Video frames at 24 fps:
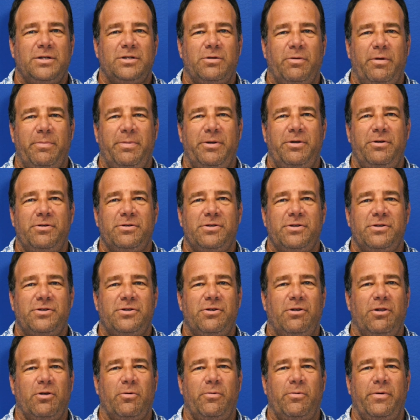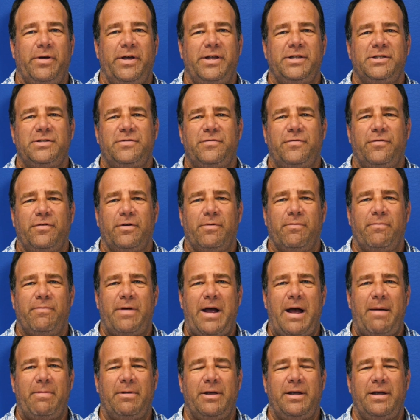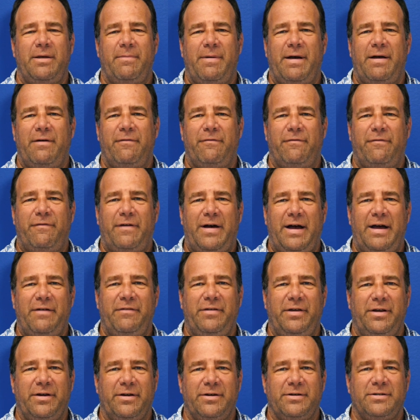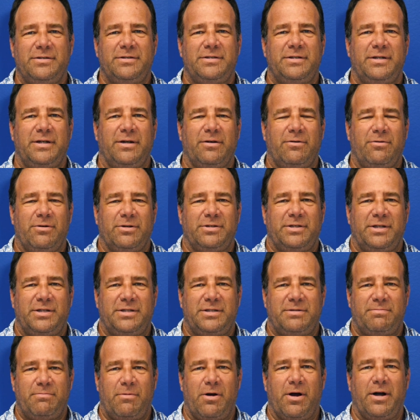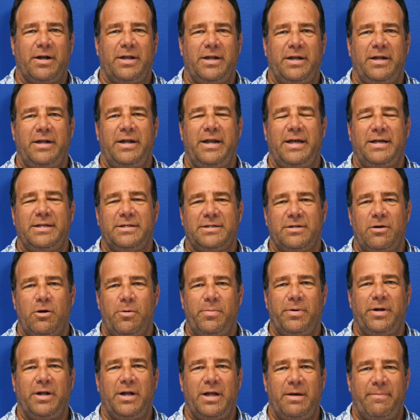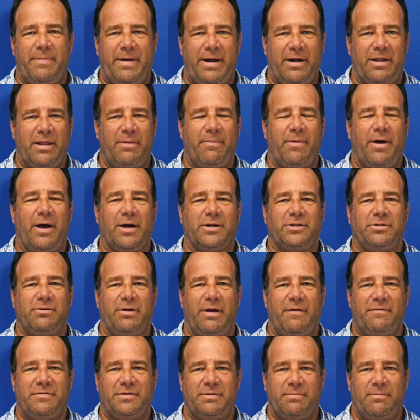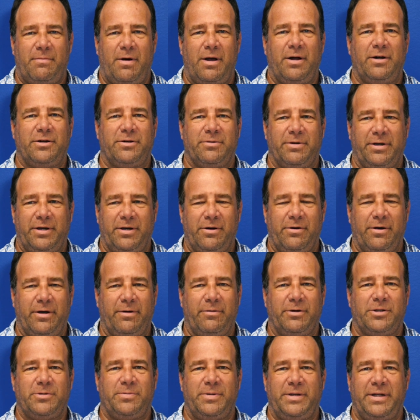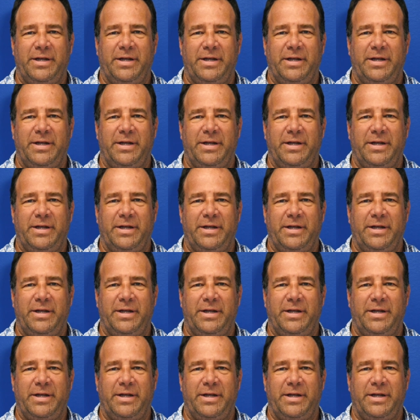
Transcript: So we've been using Solarwinds for probably about 5 years, and of course it's marketed as open it up out of the box, you'll have some monitoring going, which we